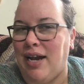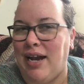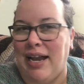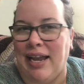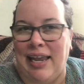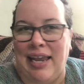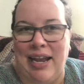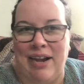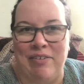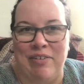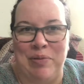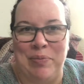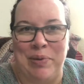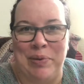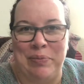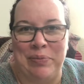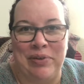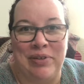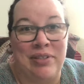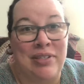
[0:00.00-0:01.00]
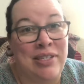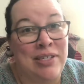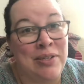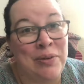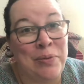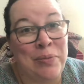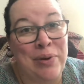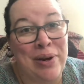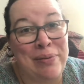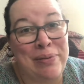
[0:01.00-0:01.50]
I can't remember, and so
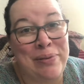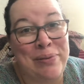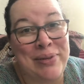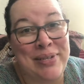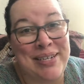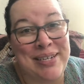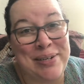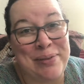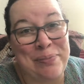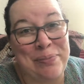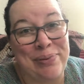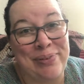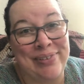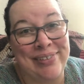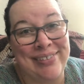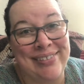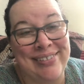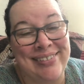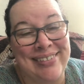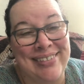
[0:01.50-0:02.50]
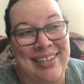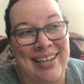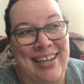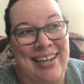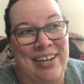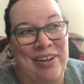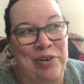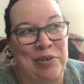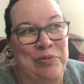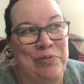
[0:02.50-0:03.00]
it probably wasn't important,
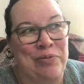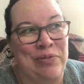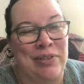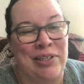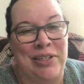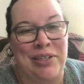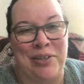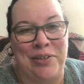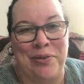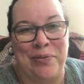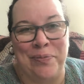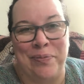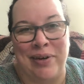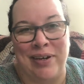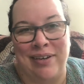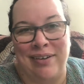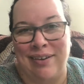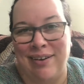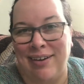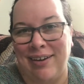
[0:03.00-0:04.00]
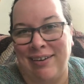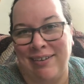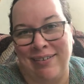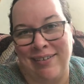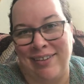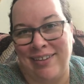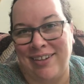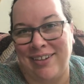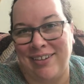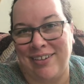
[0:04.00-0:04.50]
and hopefully you don't mind not
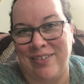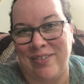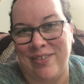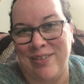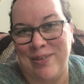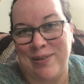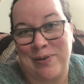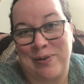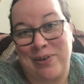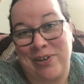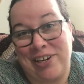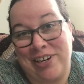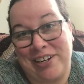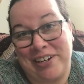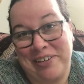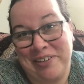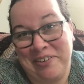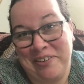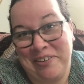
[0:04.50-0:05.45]
hearing the end of the story.